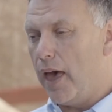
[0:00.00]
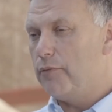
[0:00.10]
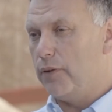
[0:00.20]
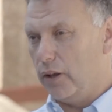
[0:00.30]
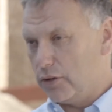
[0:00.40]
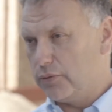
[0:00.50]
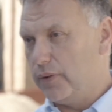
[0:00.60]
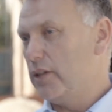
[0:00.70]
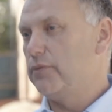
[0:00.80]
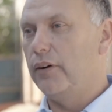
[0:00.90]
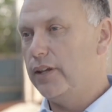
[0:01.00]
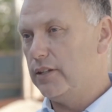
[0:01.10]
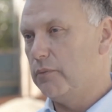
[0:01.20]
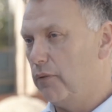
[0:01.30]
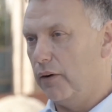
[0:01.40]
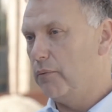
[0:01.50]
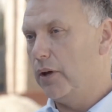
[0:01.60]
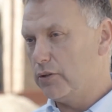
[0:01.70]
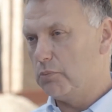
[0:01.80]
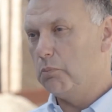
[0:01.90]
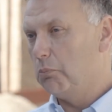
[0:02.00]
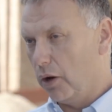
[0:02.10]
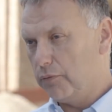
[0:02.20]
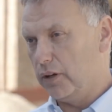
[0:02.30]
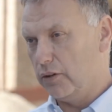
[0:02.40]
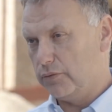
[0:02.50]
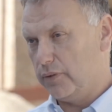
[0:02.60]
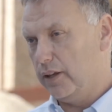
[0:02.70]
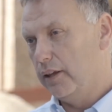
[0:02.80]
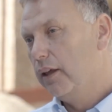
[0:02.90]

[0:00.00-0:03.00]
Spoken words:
philosophy is very, very much my philosophy,